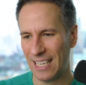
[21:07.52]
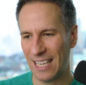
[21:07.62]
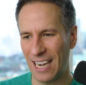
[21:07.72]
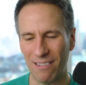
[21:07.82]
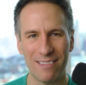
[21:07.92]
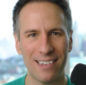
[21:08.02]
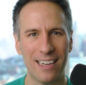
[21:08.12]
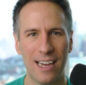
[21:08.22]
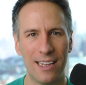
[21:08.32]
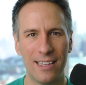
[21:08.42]
you know,
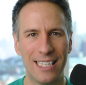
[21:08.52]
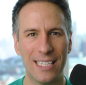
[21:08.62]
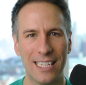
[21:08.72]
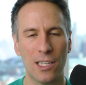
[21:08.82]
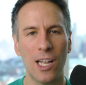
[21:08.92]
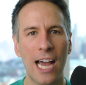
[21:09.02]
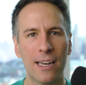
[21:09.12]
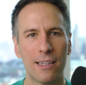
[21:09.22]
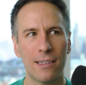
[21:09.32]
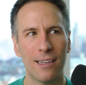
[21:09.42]
it's it's a
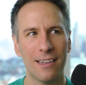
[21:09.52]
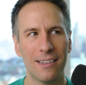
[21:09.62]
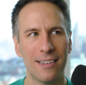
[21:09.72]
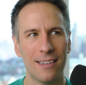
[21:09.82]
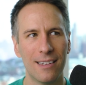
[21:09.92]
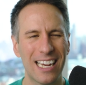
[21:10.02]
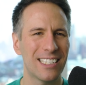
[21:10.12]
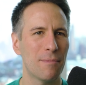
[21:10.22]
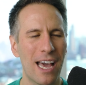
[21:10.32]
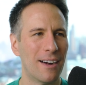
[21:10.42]
lot
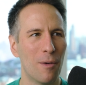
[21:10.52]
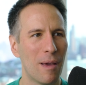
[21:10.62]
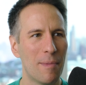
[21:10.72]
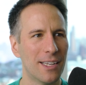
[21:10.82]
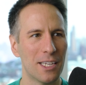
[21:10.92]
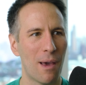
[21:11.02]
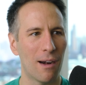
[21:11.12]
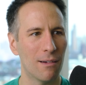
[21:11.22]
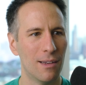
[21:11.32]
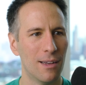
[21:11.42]
actually I don't know, maybe it does
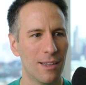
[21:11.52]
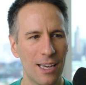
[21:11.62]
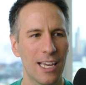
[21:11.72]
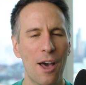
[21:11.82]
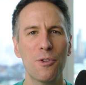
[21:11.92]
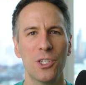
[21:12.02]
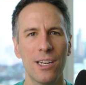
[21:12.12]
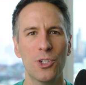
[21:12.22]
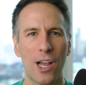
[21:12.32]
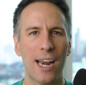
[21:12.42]
matter. other
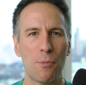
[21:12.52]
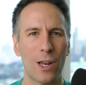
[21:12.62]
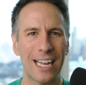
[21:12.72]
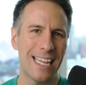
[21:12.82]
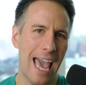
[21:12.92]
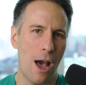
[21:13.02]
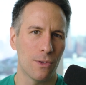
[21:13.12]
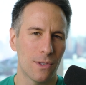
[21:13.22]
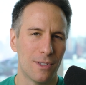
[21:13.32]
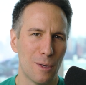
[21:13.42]
cities are kind of more like
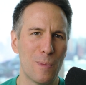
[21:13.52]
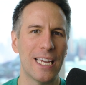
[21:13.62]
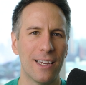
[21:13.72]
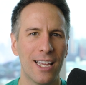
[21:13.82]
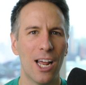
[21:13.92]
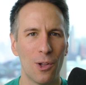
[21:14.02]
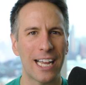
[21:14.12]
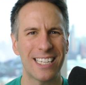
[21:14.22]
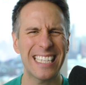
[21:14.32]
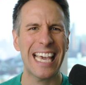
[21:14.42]
towns to me. You know,
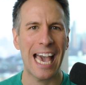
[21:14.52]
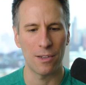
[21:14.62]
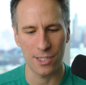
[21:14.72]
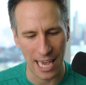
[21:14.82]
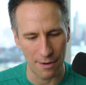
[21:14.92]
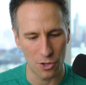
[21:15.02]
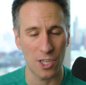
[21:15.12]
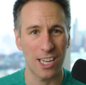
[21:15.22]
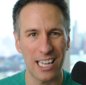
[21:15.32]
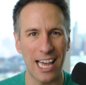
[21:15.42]
like Seattle is kind of
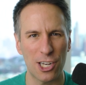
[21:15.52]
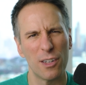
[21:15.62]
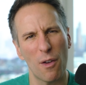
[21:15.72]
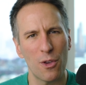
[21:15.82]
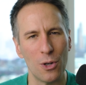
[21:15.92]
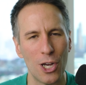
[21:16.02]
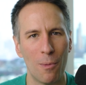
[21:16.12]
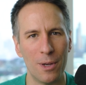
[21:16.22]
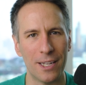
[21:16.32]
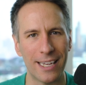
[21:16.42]
just a collection of a few
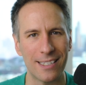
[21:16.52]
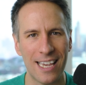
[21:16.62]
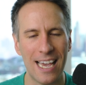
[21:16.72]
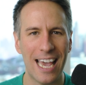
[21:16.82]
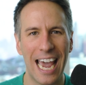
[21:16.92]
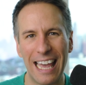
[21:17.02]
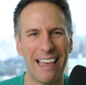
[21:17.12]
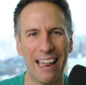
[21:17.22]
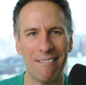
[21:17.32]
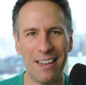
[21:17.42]
tall buildings and
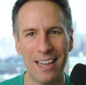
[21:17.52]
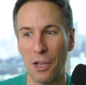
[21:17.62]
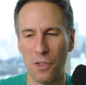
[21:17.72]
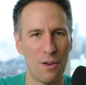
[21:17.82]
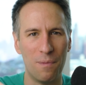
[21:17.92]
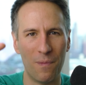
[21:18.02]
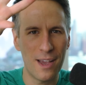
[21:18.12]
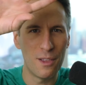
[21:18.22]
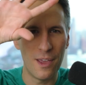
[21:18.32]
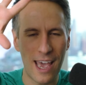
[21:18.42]
then the
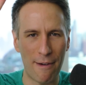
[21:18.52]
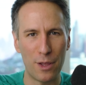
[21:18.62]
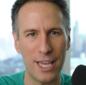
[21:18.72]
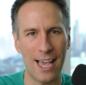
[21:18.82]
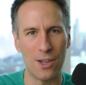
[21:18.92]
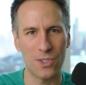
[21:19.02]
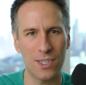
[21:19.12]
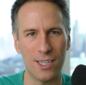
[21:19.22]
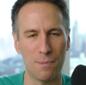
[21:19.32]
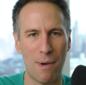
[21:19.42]
everything
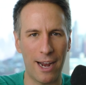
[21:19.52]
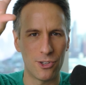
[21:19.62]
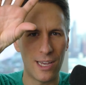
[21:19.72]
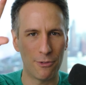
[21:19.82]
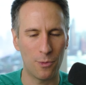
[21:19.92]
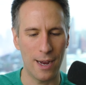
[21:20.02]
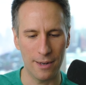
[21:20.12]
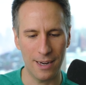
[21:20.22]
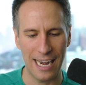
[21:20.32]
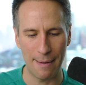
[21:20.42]
else is Microsoft around
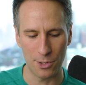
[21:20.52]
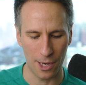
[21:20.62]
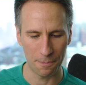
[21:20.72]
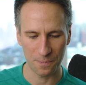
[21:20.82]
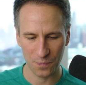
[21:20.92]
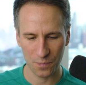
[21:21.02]
it and Amazon.